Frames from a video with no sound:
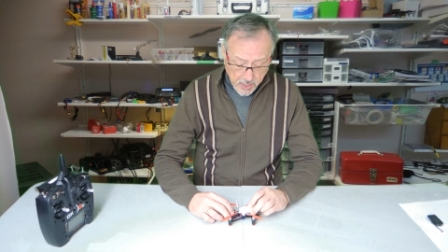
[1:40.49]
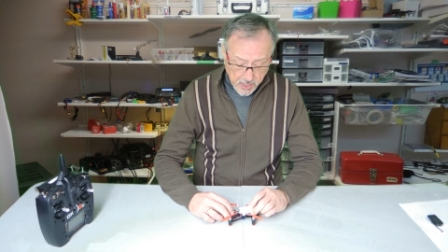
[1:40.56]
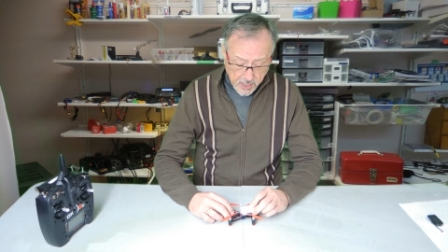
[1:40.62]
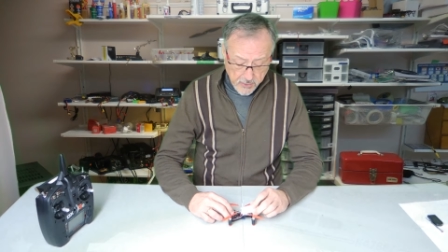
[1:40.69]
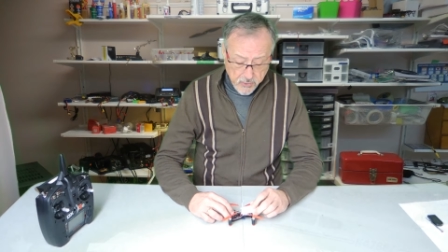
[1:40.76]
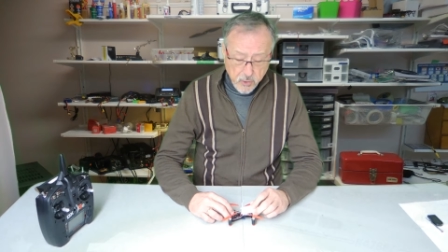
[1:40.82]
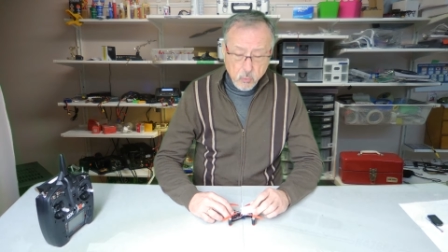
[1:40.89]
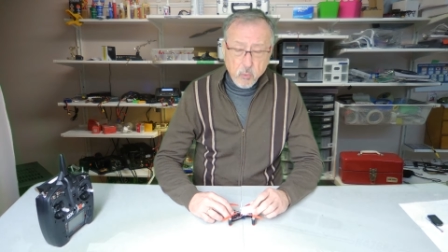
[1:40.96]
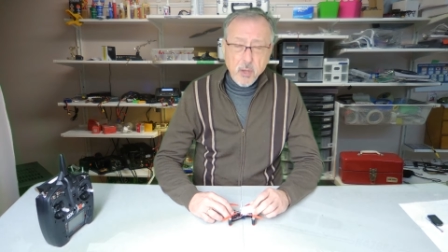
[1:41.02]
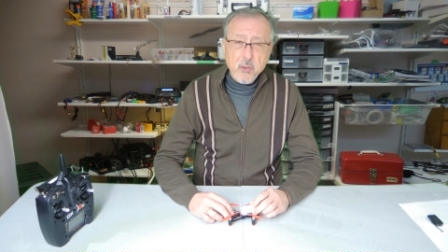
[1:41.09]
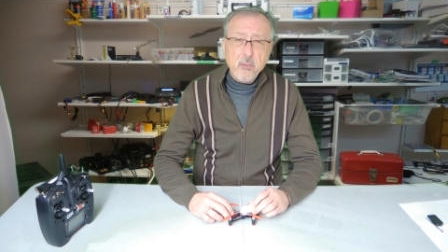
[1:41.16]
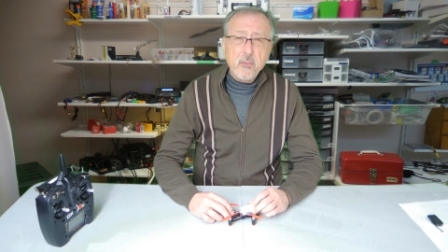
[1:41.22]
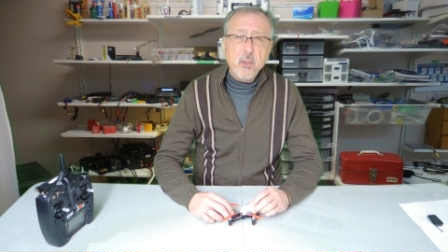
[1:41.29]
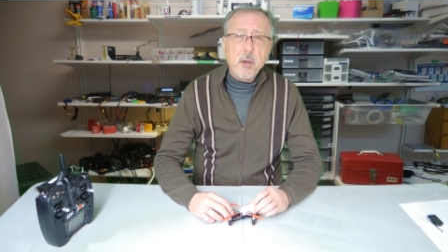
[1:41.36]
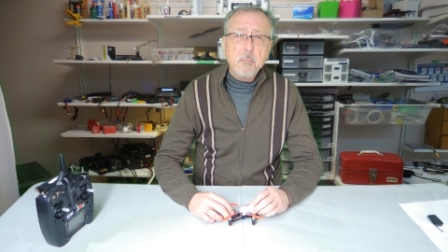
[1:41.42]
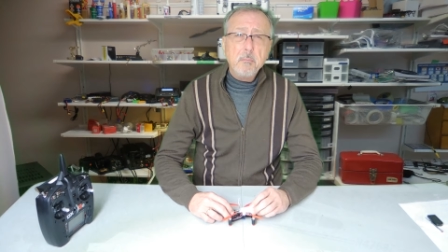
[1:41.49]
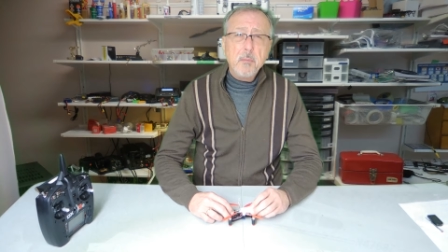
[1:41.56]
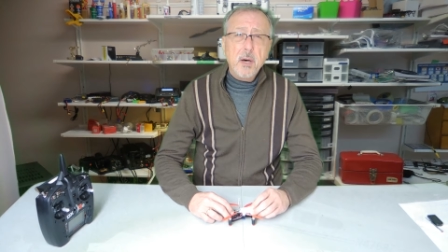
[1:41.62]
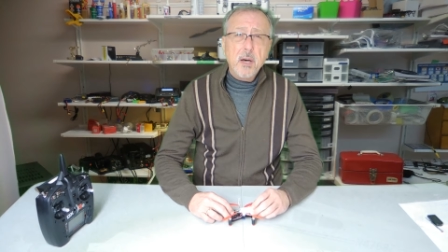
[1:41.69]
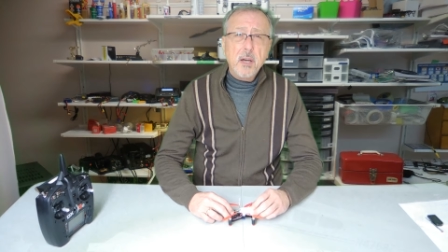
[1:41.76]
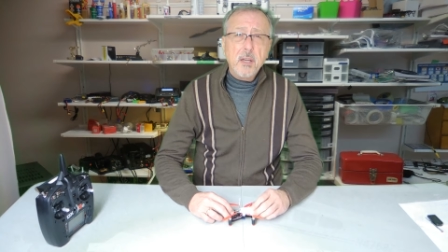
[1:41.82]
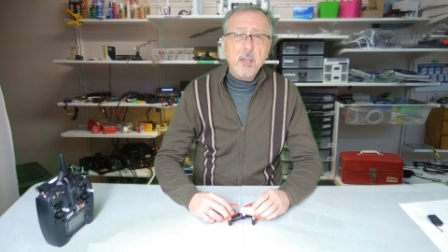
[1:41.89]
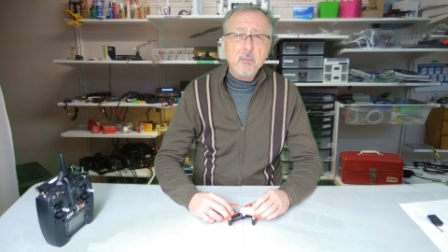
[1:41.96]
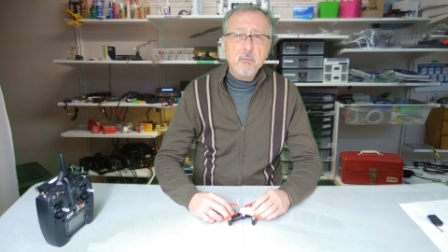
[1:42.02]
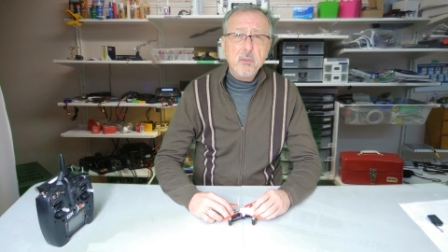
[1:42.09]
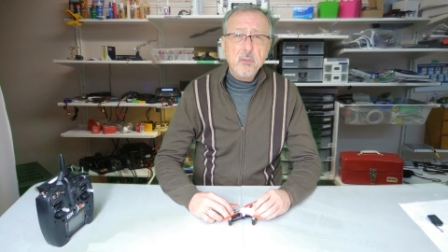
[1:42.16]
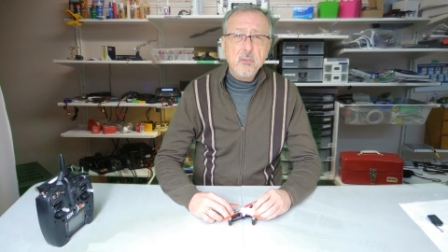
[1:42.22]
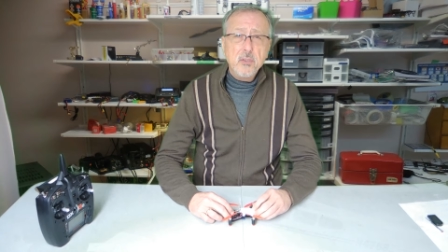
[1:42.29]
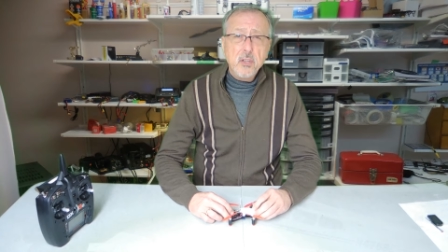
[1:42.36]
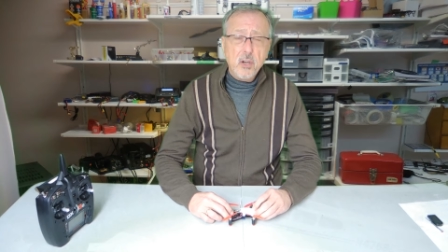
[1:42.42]
There was some
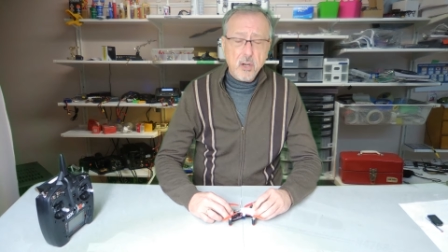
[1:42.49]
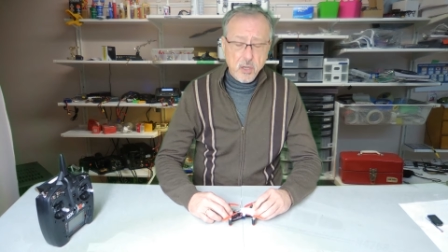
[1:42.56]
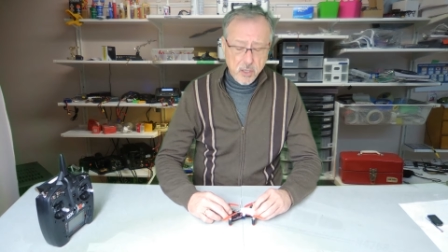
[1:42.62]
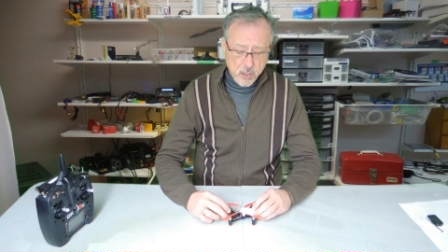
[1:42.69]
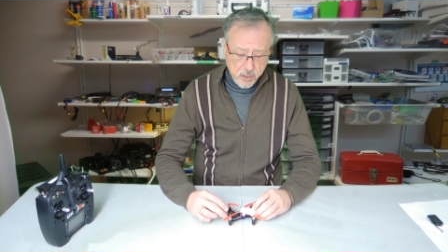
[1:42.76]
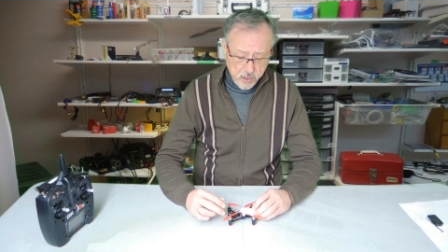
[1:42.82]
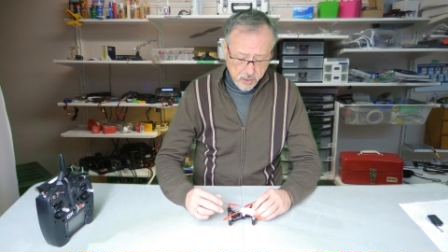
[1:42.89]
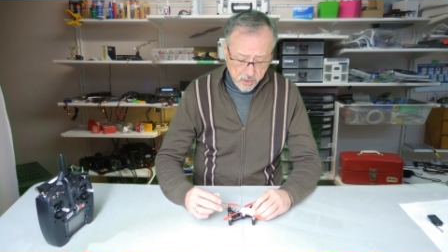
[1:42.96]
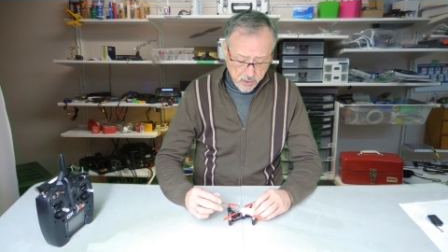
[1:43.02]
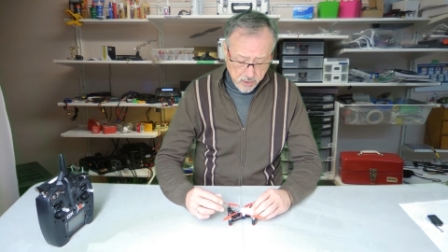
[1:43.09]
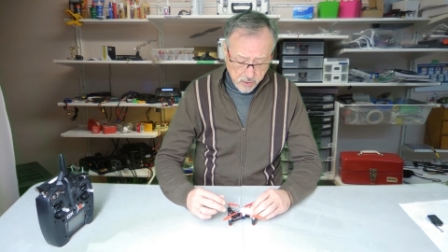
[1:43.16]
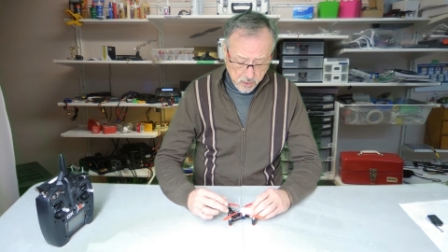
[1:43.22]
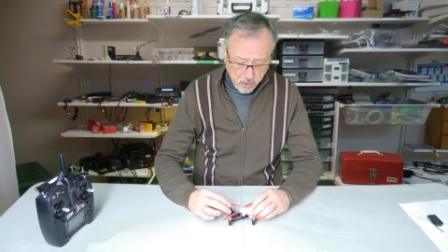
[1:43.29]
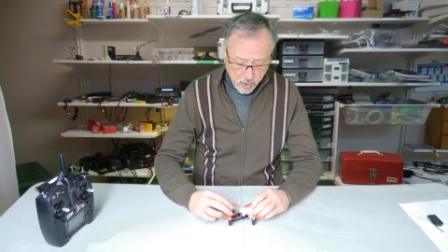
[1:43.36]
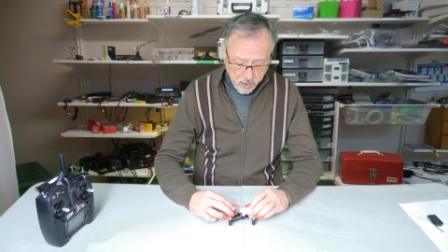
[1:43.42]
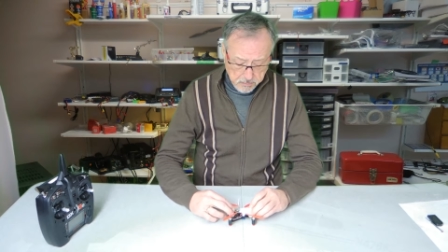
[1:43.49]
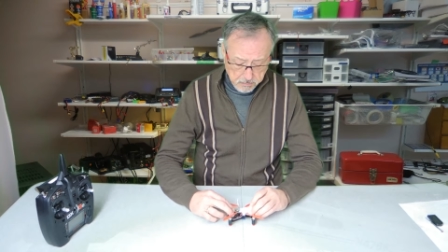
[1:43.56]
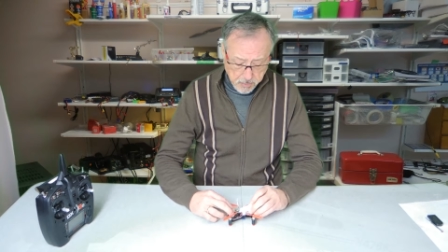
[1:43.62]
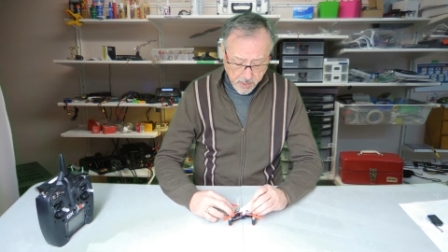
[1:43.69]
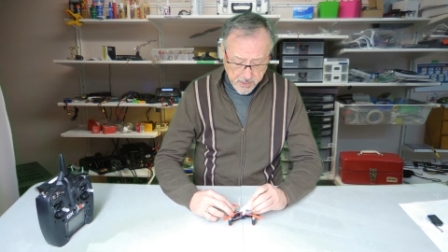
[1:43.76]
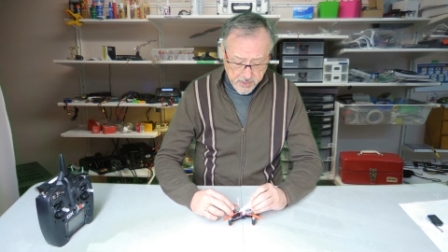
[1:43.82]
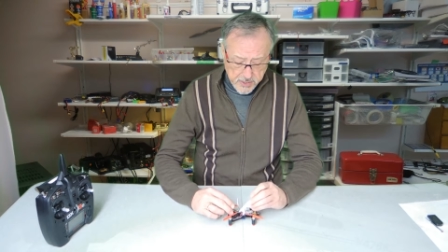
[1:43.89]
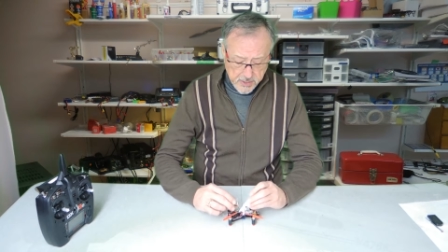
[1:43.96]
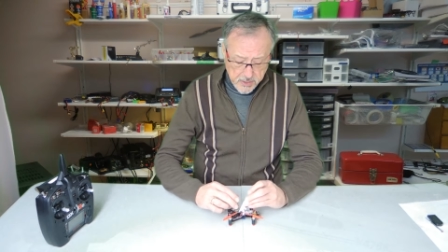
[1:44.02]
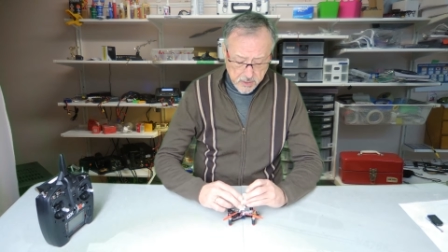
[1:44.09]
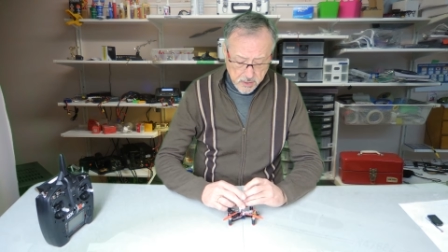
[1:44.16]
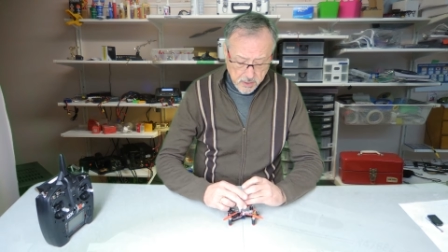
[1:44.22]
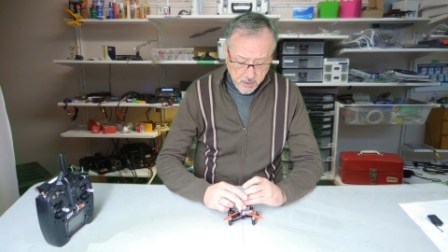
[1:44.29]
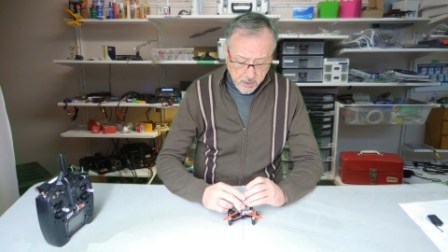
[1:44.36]
confusion on binding.